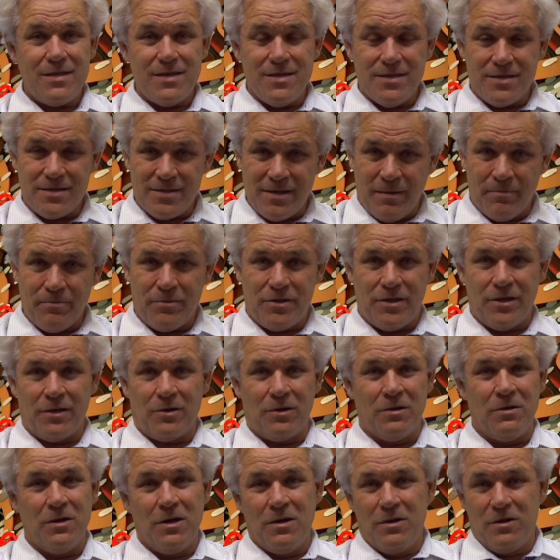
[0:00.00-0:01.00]
is
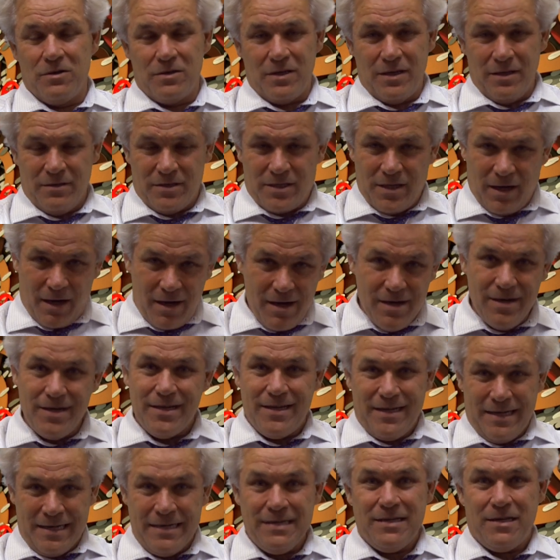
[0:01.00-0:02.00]
something
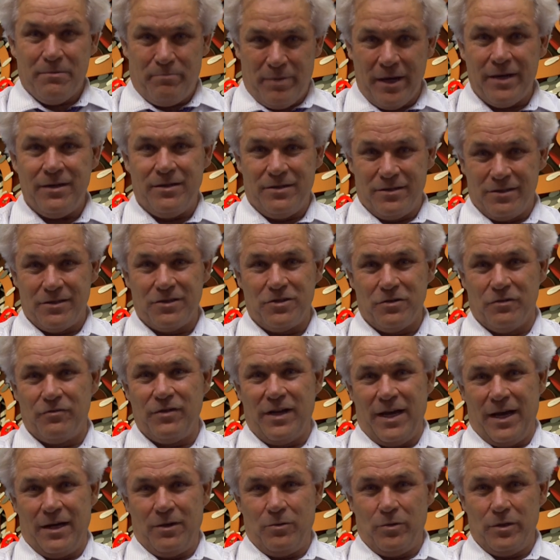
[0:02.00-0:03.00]
entirely independent of
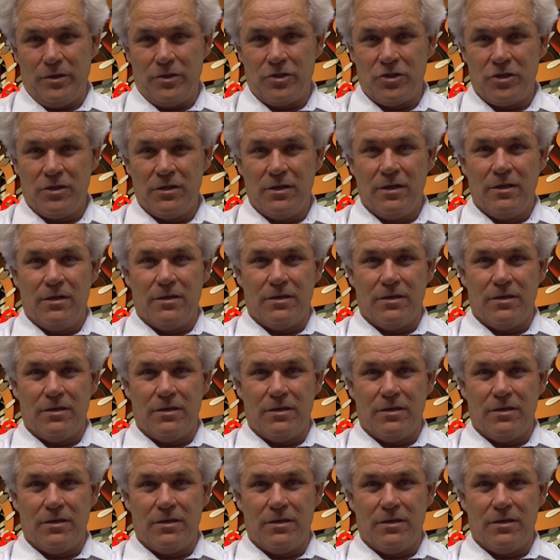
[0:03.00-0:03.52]
language.